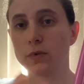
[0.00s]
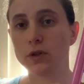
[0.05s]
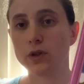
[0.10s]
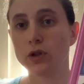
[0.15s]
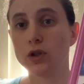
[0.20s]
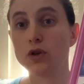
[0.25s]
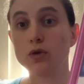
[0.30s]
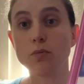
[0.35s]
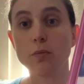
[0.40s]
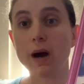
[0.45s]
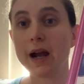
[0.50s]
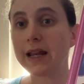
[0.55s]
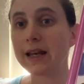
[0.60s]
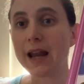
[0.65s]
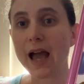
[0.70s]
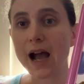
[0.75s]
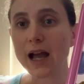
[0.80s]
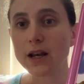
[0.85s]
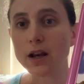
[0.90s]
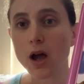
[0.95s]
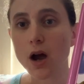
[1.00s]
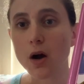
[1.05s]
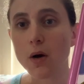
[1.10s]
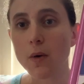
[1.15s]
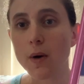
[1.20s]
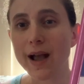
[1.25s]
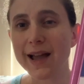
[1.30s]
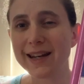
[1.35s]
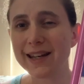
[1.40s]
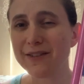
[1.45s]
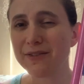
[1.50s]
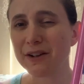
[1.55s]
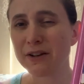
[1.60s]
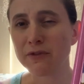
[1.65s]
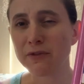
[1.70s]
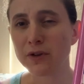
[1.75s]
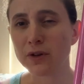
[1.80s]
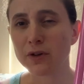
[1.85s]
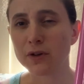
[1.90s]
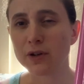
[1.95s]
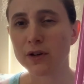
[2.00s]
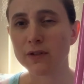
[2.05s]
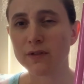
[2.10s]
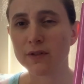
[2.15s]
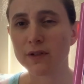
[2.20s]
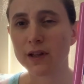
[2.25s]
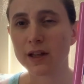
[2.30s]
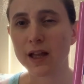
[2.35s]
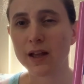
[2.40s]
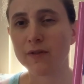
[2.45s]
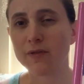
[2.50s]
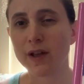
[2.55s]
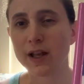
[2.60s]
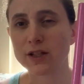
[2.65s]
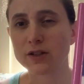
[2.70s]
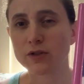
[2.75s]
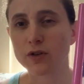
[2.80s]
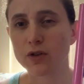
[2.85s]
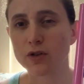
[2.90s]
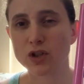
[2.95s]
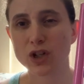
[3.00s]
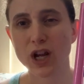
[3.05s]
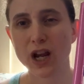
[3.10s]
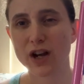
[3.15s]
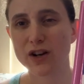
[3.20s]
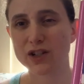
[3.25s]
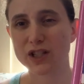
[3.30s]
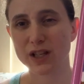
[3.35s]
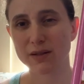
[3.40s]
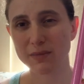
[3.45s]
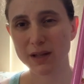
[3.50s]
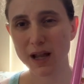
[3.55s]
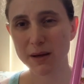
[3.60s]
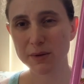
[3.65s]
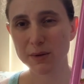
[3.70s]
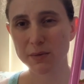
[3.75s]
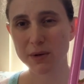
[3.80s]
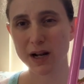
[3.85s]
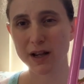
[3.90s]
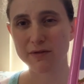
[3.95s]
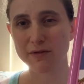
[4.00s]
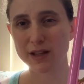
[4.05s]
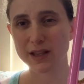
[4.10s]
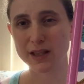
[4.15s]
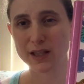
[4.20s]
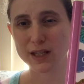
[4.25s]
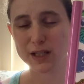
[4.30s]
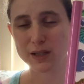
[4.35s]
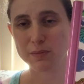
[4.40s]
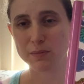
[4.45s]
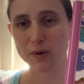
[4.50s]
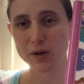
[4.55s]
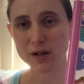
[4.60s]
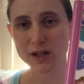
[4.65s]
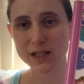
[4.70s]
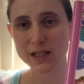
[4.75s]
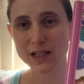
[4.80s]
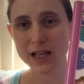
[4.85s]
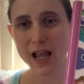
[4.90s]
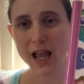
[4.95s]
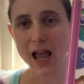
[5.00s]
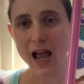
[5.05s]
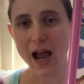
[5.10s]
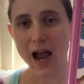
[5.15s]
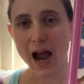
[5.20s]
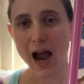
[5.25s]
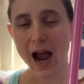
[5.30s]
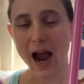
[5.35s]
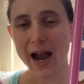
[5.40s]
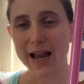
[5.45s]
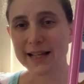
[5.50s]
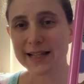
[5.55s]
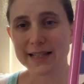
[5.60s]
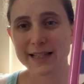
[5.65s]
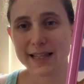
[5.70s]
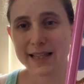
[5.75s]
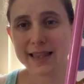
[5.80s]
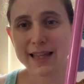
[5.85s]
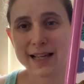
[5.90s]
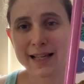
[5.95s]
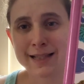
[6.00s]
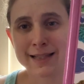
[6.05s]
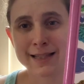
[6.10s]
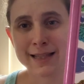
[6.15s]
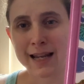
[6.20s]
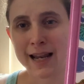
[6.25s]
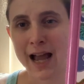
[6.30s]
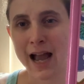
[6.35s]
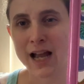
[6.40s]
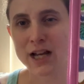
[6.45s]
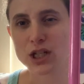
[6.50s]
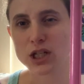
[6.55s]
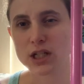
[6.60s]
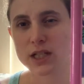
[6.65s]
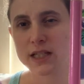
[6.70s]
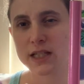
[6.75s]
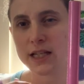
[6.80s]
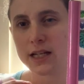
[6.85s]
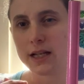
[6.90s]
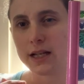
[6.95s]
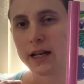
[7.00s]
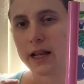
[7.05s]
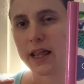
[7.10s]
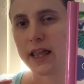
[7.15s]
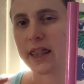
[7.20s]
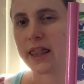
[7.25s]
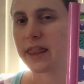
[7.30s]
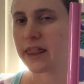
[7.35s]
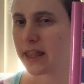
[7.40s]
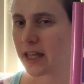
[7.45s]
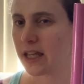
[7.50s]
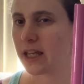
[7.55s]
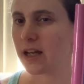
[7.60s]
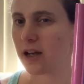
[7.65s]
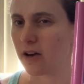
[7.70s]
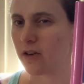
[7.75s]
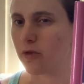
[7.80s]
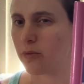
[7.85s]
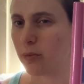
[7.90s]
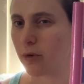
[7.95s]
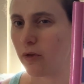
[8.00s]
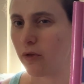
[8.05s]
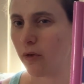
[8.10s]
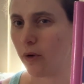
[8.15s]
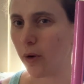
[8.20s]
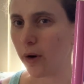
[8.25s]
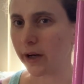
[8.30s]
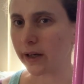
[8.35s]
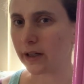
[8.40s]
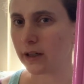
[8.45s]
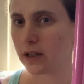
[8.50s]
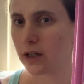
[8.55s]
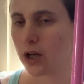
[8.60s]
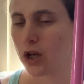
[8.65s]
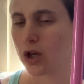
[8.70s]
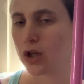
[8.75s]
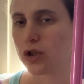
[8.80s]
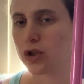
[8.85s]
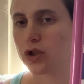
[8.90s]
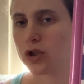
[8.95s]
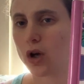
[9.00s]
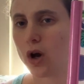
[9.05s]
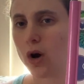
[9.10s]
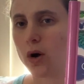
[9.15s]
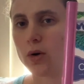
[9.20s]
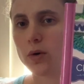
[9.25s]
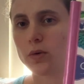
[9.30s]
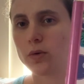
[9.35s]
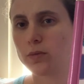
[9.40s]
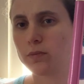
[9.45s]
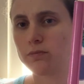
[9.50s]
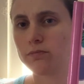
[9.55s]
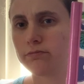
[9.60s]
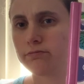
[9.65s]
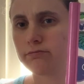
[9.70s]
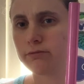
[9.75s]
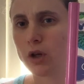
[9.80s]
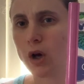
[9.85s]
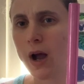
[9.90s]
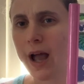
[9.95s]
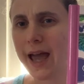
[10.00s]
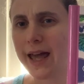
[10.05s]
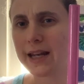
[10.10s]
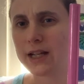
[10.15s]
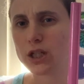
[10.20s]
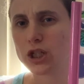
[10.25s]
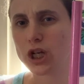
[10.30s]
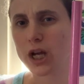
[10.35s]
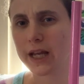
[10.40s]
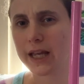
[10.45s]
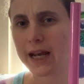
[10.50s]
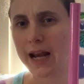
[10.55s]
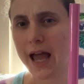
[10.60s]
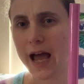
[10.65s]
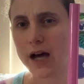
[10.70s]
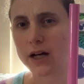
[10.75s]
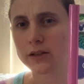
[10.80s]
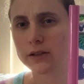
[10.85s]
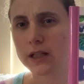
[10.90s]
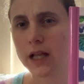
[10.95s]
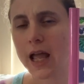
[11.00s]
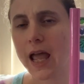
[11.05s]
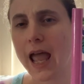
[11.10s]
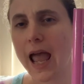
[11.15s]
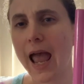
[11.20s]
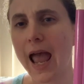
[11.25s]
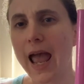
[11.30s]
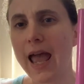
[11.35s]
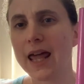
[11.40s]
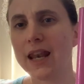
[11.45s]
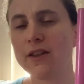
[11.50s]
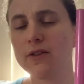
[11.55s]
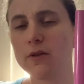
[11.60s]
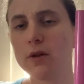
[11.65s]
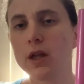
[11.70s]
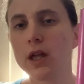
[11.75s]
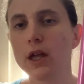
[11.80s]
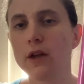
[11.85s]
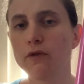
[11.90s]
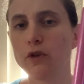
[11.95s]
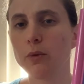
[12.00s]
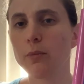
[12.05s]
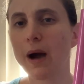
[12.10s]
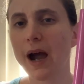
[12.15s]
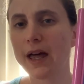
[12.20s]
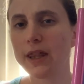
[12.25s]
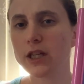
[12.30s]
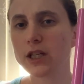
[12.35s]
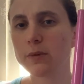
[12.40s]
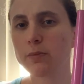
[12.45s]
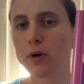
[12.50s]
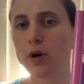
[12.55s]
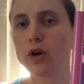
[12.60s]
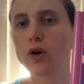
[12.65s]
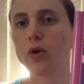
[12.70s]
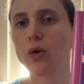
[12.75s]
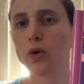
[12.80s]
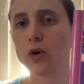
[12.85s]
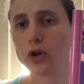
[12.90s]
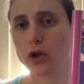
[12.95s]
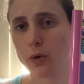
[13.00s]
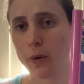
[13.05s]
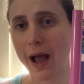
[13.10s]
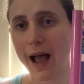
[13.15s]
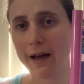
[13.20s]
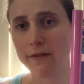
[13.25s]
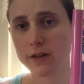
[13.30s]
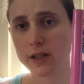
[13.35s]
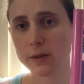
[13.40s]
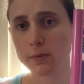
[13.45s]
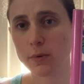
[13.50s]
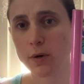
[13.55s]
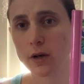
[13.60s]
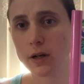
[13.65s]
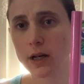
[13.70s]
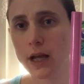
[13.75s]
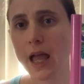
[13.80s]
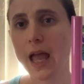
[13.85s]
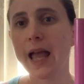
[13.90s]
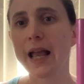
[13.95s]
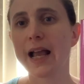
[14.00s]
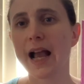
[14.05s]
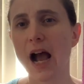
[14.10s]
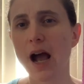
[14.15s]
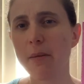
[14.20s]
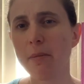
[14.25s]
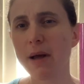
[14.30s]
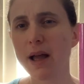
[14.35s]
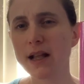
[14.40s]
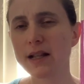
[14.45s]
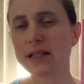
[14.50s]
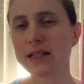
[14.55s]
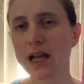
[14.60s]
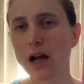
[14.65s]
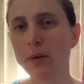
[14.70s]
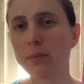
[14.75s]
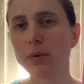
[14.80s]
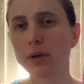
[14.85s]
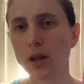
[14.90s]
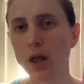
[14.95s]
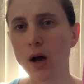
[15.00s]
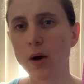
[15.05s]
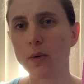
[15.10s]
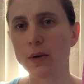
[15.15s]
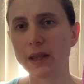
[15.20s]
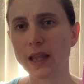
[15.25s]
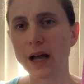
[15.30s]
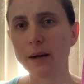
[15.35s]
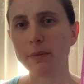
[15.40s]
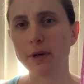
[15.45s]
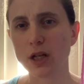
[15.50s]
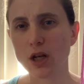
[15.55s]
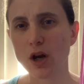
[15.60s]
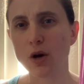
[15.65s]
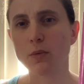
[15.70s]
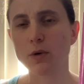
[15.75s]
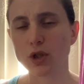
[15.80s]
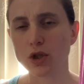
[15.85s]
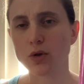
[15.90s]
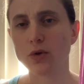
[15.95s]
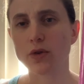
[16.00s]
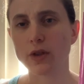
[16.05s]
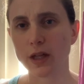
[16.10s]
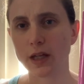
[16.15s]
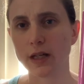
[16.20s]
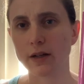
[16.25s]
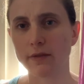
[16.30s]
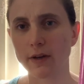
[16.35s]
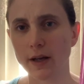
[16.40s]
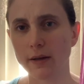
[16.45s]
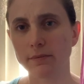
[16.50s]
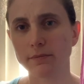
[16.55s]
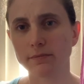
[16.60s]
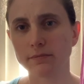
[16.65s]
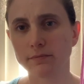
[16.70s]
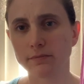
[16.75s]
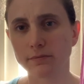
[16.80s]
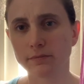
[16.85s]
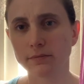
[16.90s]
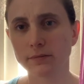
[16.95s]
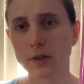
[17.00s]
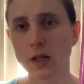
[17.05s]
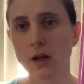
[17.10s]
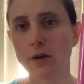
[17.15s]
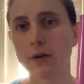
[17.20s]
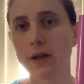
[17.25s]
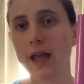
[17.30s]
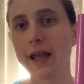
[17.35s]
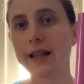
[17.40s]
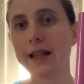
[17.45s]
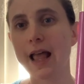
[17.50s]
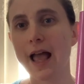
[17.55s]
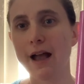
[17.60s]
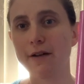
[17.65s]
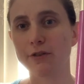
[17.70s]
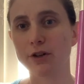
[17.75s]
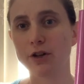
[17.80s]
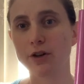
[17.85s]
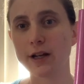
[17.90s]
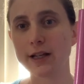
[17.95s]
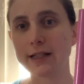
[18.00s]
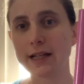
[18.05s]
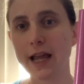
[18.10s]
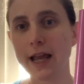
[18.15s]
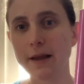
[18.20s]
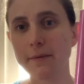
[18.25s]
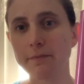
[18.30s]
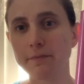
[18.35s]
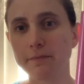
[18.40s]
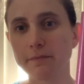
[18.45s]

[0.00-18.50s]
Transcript: you might not know, and even if you're an advanced crocheter, sometimes when I read these books, I see things that I just didn't think of before. So go ahead and check it out. And if you buy this book or you have this book, comment down below and let me know what you think of it. Okay, have a great day.